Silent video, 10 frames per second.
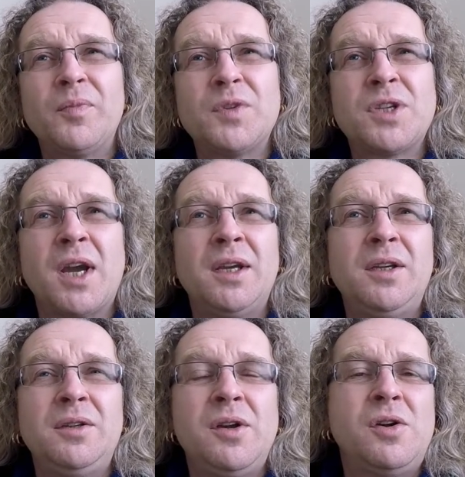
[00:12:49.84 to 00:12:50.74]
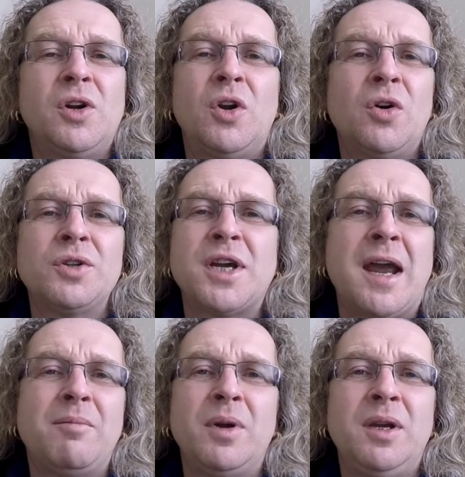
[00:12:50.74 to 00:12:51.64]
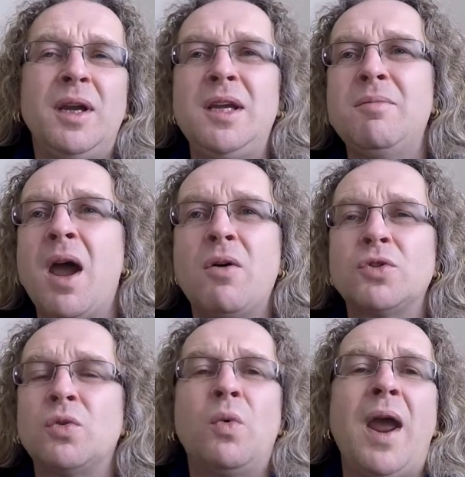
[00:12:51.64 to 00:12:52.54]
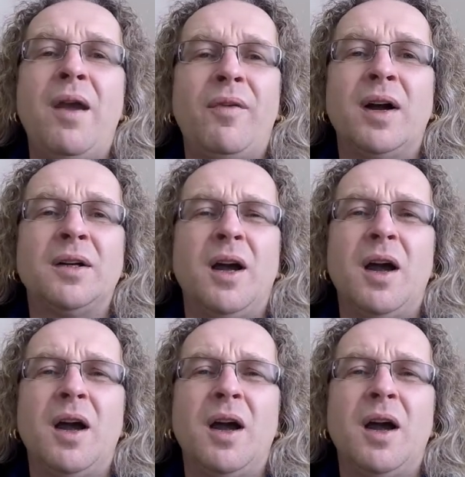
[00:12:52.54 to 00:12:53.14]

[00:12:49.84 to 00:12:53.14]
So you can contact me, emails or whatever.